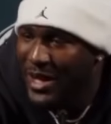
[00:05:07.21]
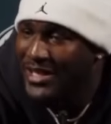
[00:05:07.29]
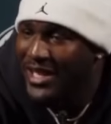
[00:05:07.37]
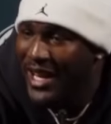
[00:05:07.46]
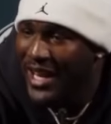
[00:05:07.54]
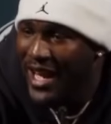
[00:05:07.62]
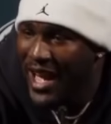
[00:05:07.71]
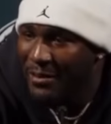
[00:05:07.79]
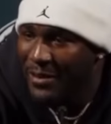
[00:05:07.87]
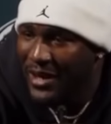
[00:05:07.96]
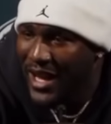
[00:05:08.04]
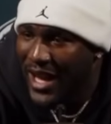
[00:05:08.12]
if you look
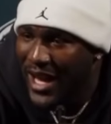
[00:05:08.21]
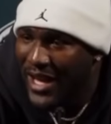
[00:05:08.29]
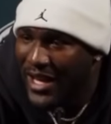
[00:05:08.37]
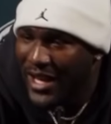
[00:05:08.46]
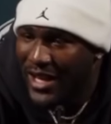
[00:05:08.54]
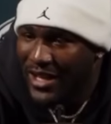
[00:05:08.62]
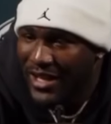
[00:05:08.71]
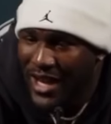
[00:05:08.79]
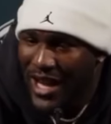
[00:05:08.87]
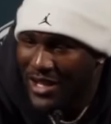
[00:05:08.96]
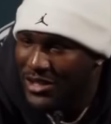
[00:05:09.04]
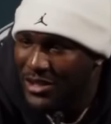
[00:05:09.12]
at where he was
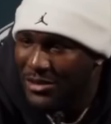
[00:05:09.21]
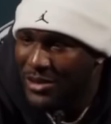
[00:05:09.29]
his final